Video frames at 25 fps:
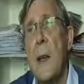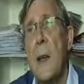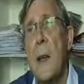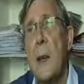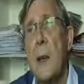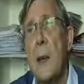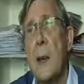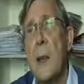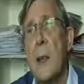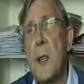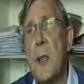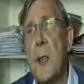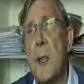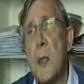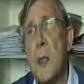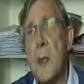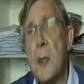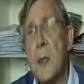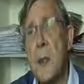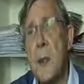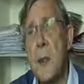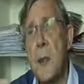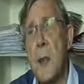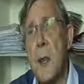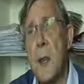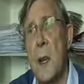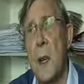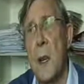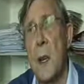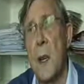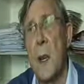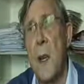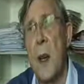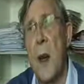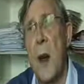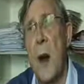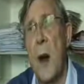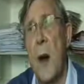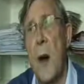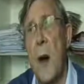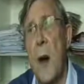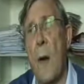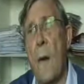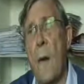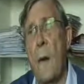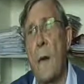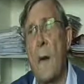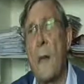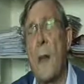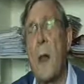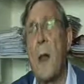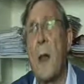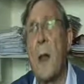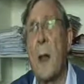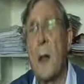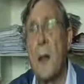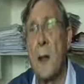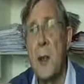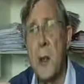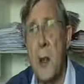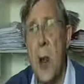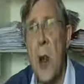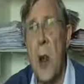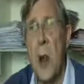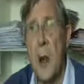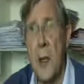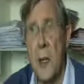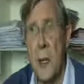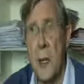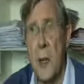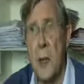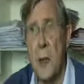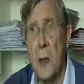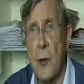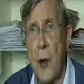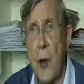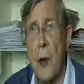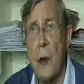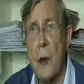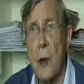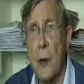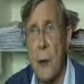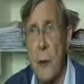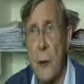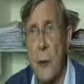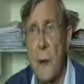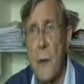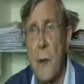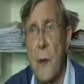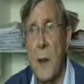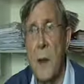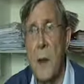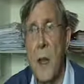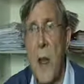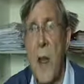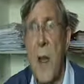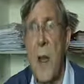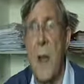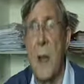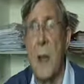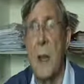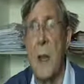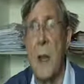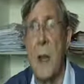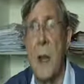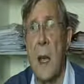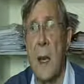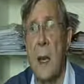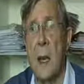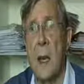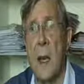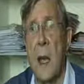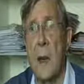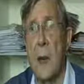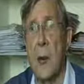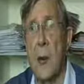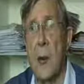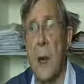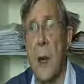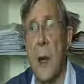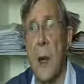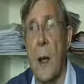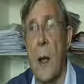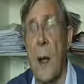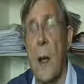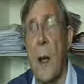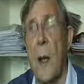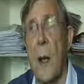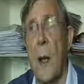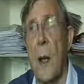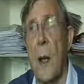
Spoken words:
uses of the target structure of the day, etc.